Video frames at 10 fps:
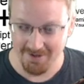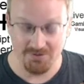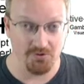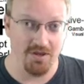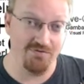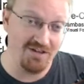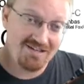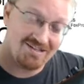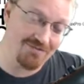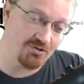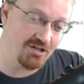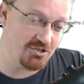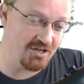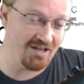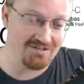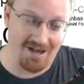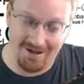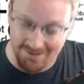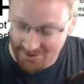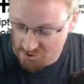So if you guys ever get a chance,
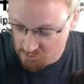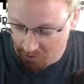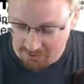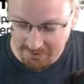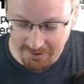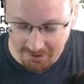I strongly